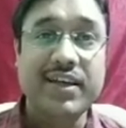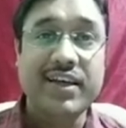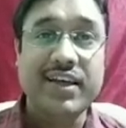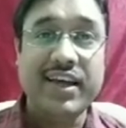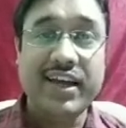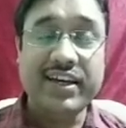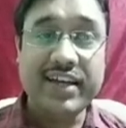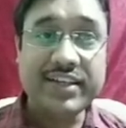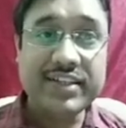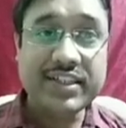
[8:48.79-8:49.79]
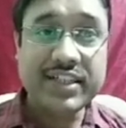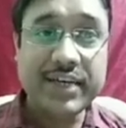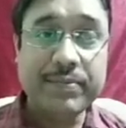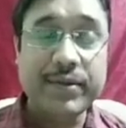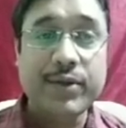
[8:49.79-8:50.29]
And next step,
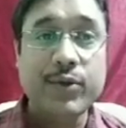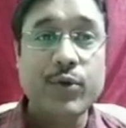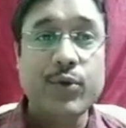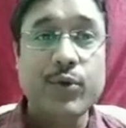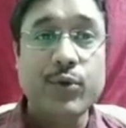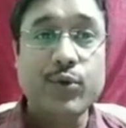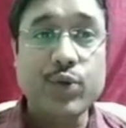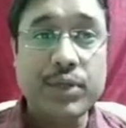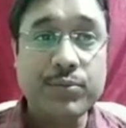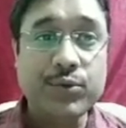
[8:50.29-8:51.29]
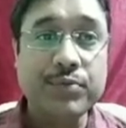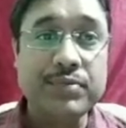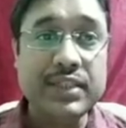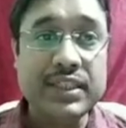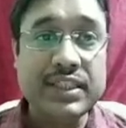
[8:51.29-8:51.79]
to remove
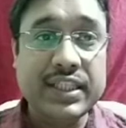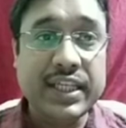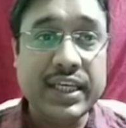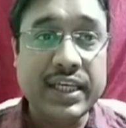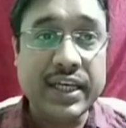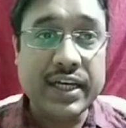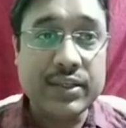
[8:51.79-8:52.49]
this 3 here,